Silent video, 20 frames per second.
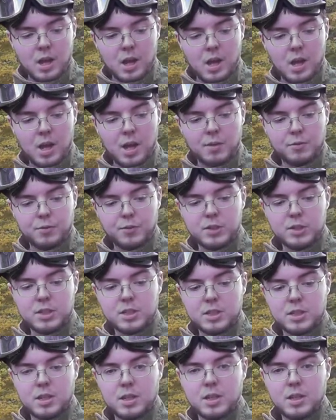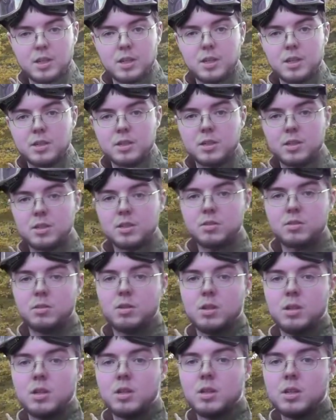First, I'm going to do
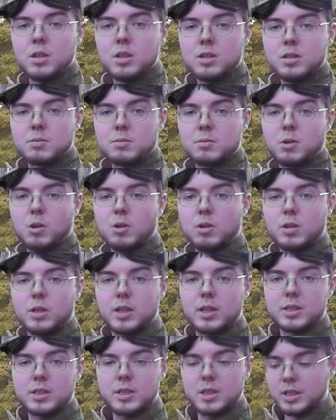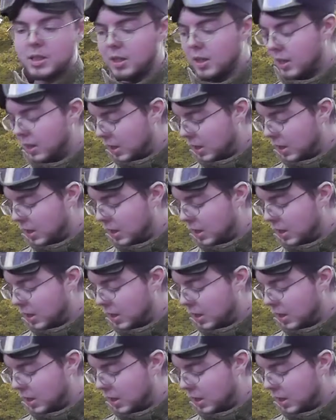some chrono testing.